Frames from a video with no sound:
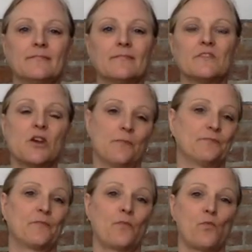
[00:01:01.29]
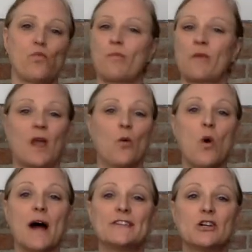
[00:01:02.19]
So,
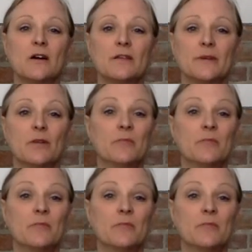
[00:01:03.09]
why talk about